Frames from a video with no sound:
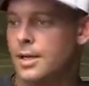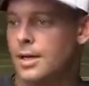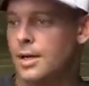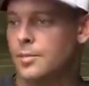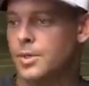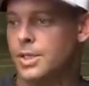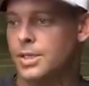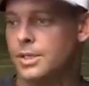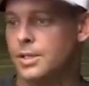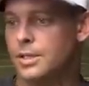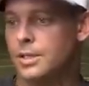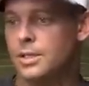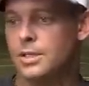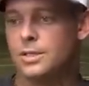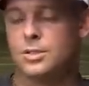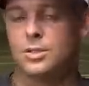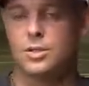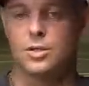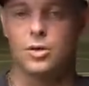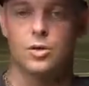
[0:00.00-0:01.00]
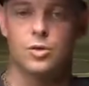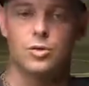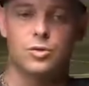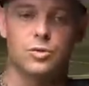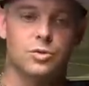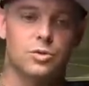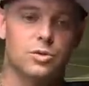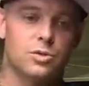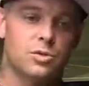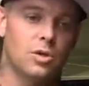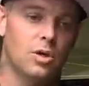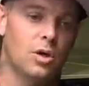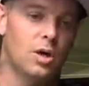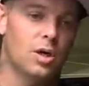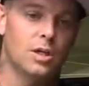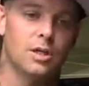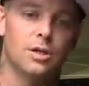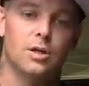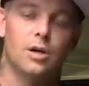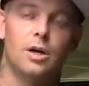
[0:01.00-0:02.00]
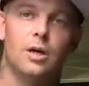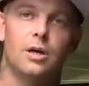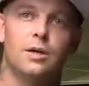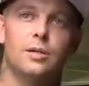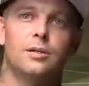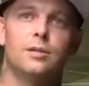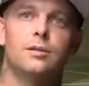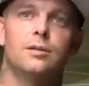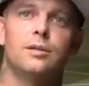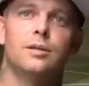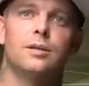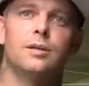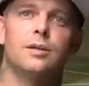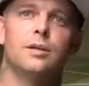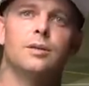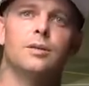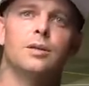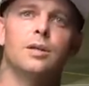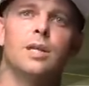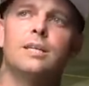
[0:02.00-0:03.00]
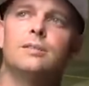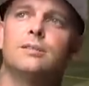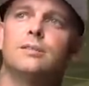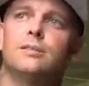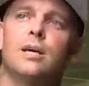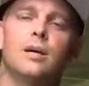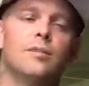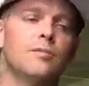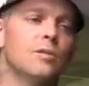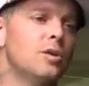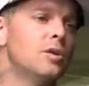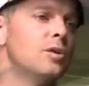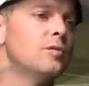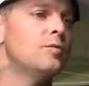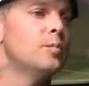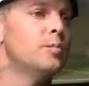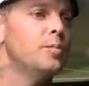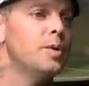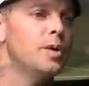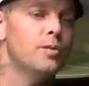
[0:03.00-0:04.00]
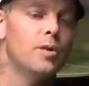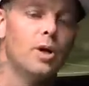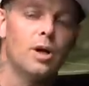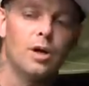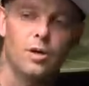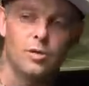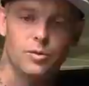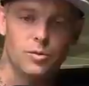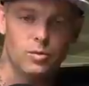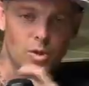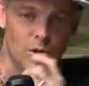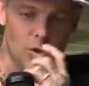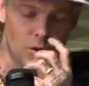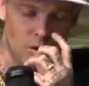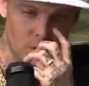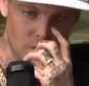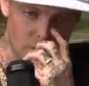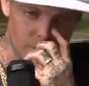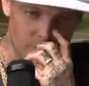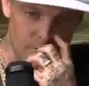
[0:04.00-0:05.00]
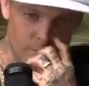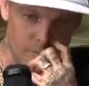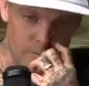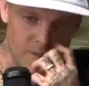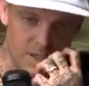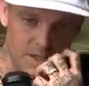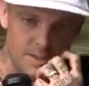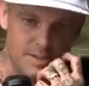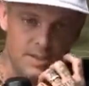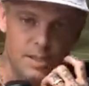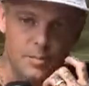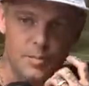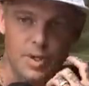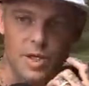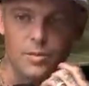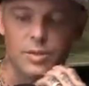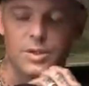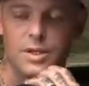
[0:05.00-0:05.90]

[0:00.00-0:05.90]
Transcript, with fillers: I mean, the list goes on and on. The lessons I've learned from P Rod on the road and from being a teammate with